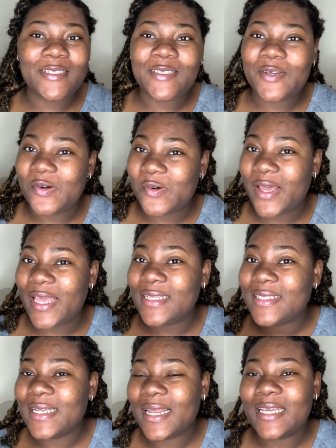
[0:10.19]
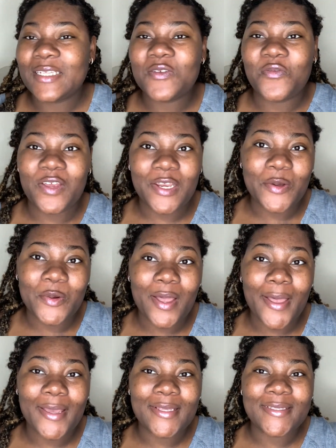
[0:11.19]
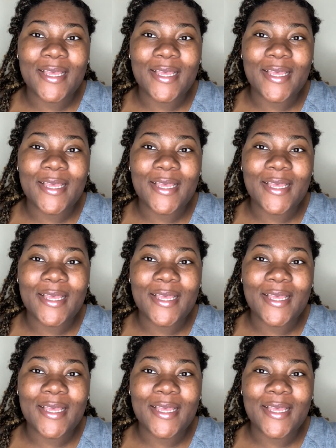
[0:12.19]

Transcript: So in today's video, guys,